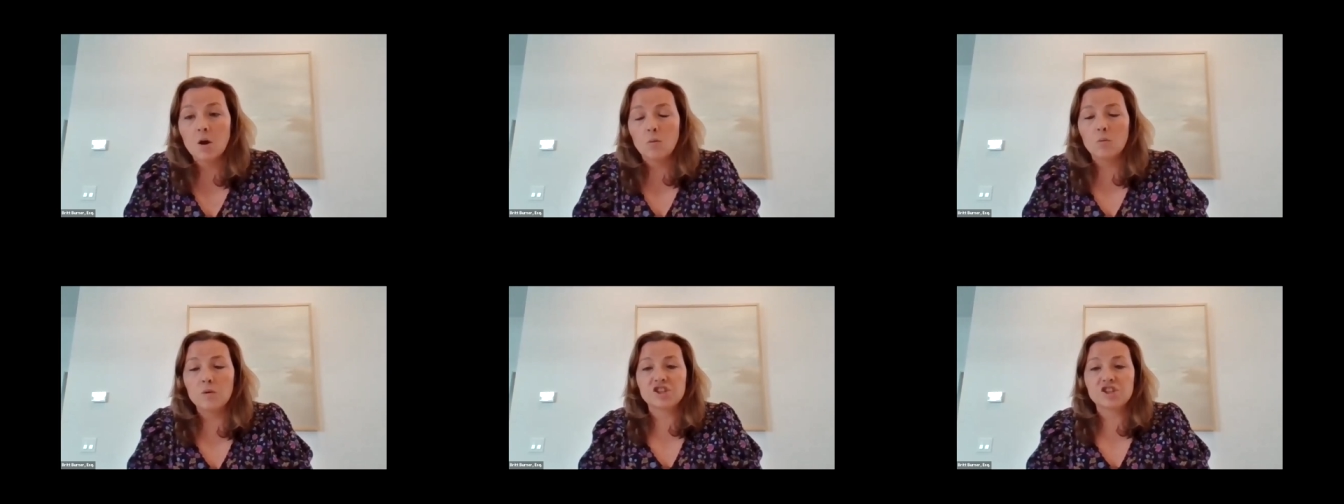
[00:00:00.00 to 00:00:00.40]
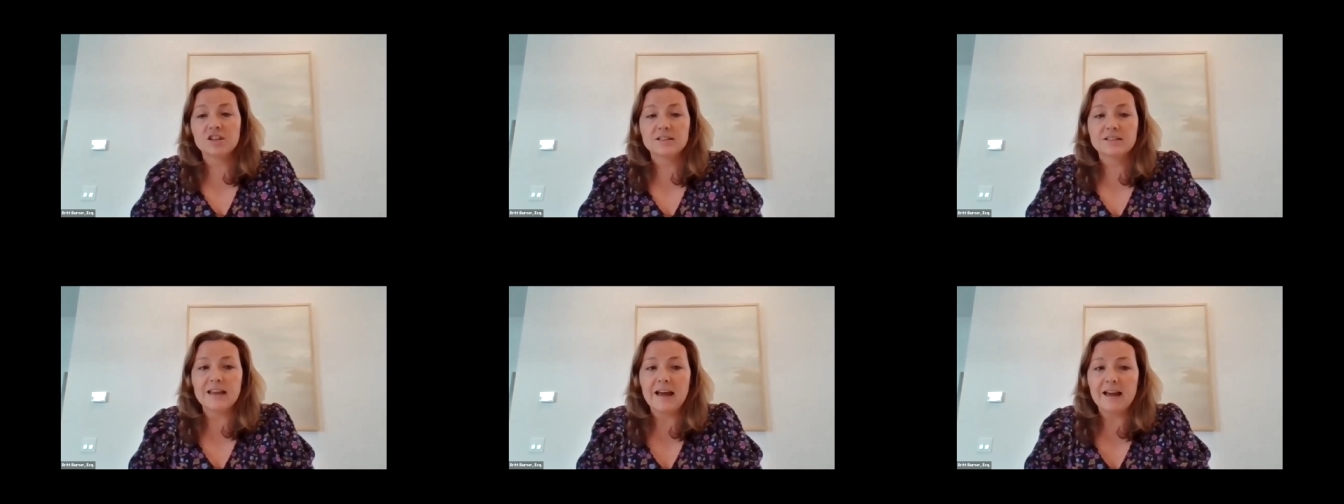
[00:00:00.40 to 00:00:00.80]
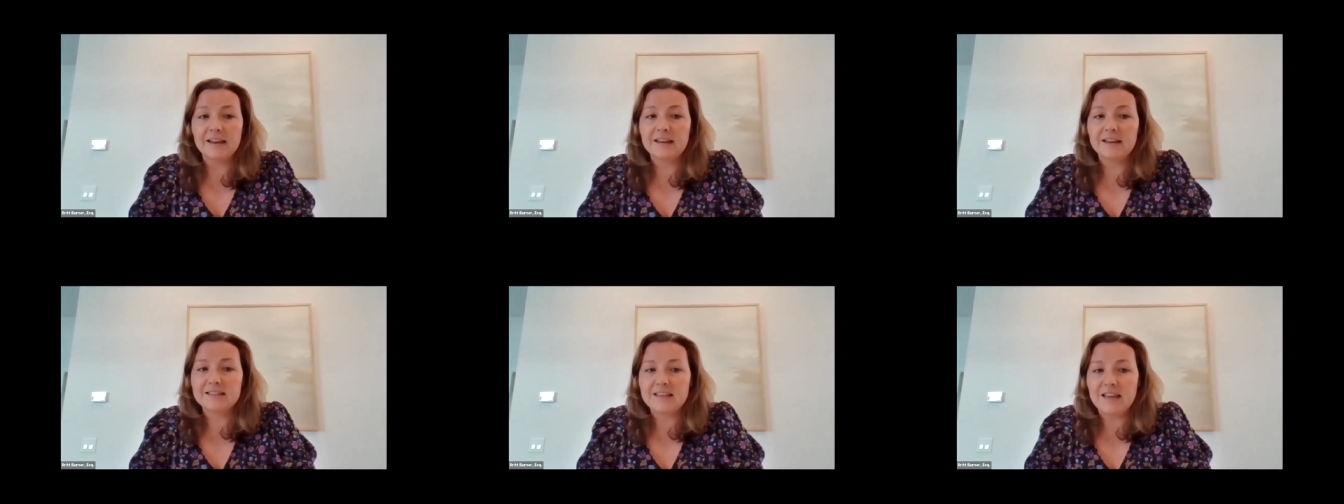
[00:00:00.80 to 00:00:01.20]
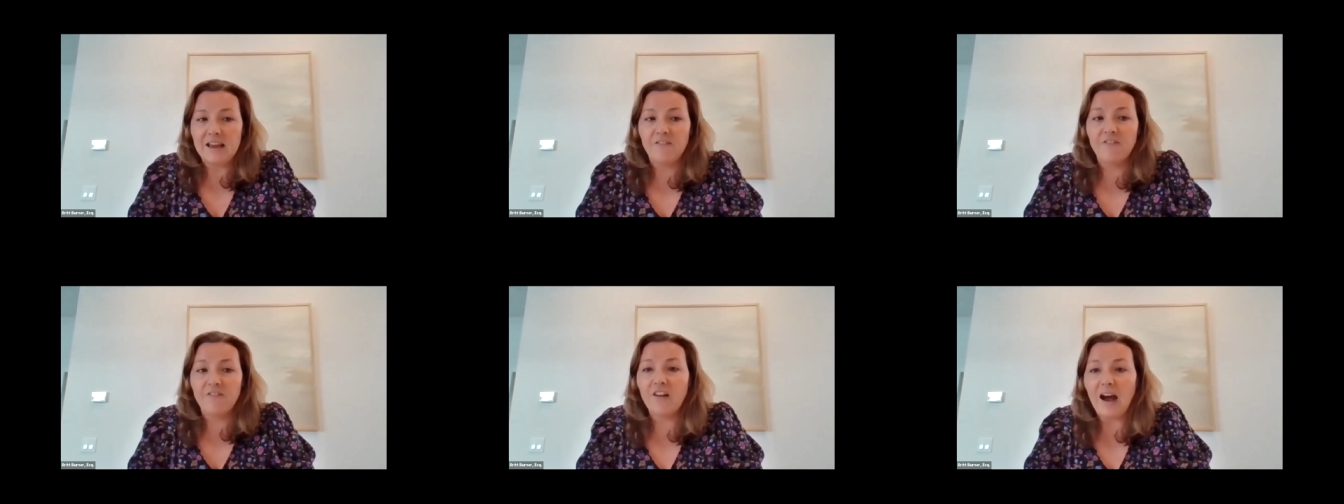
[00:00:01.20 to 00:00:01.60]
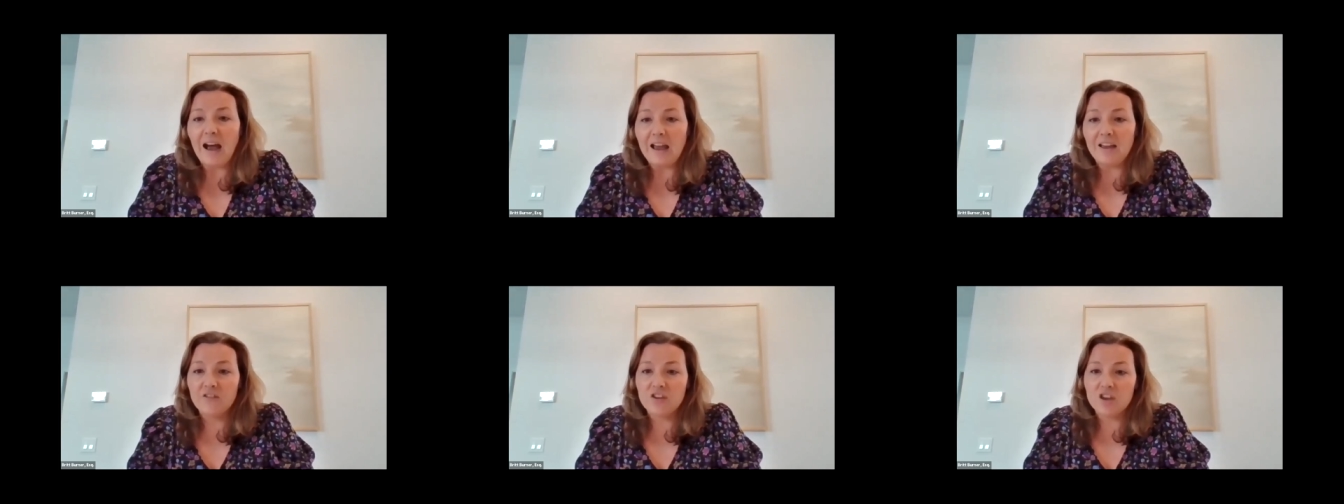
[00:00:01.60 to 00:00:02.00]
which is that it's a
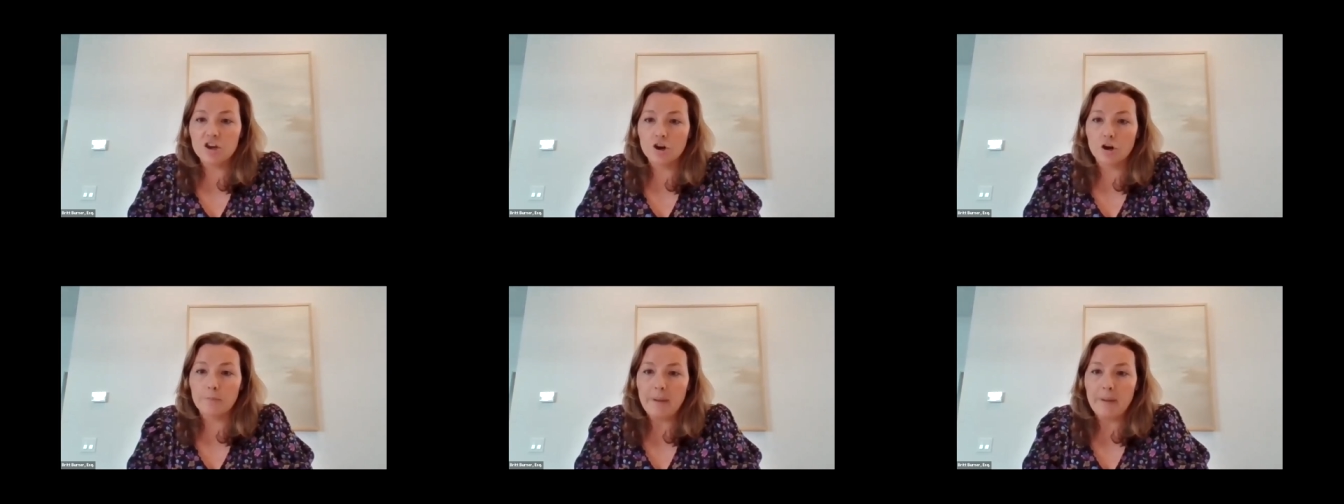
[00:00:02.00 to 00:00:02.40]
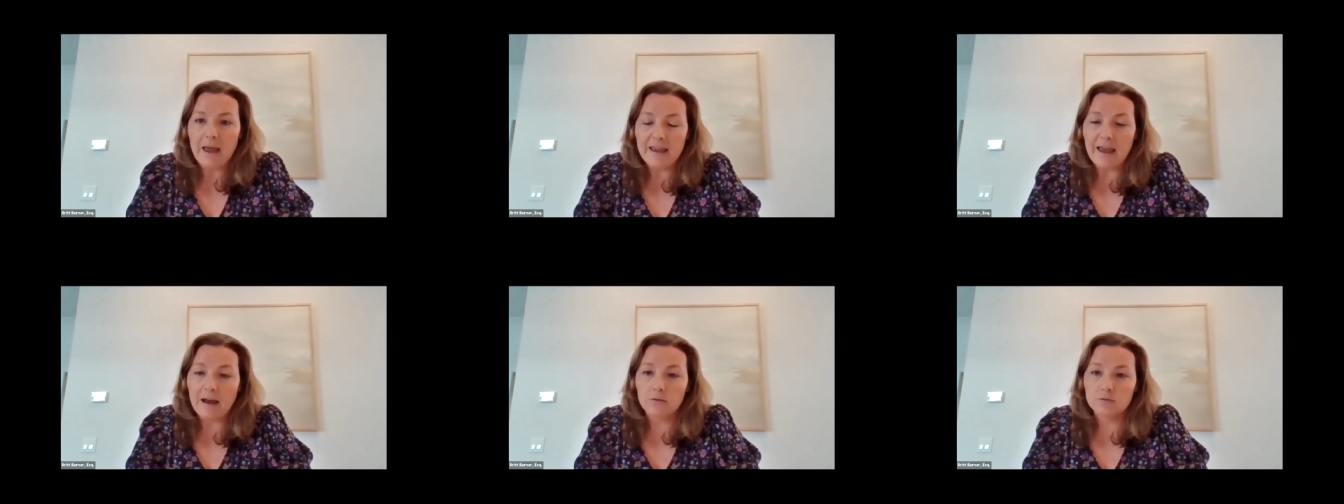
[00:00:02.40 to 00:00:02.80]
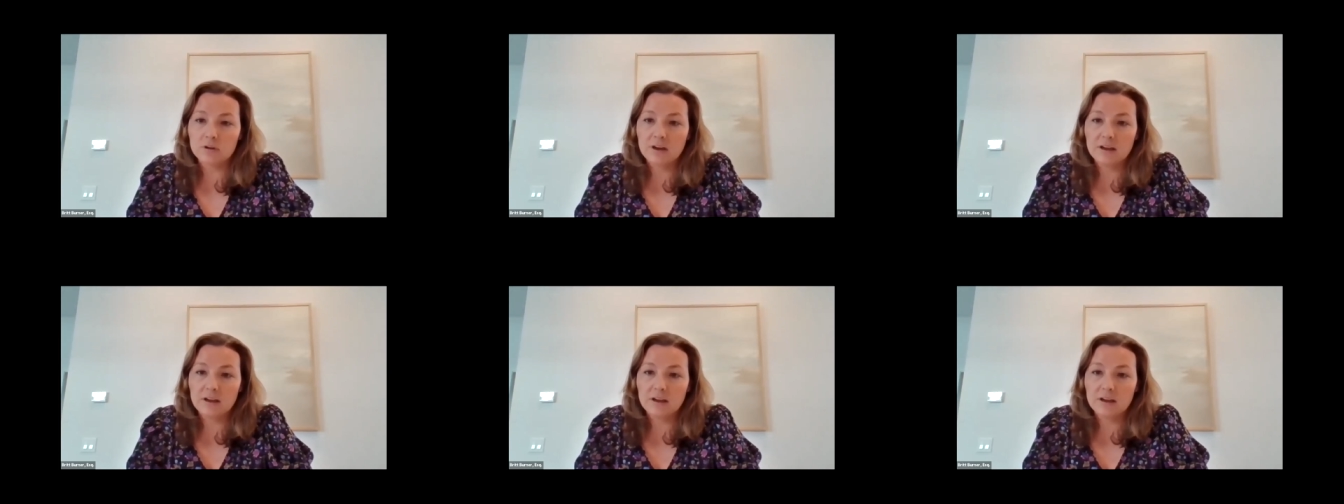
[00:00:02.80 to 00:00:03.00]
five-year payout.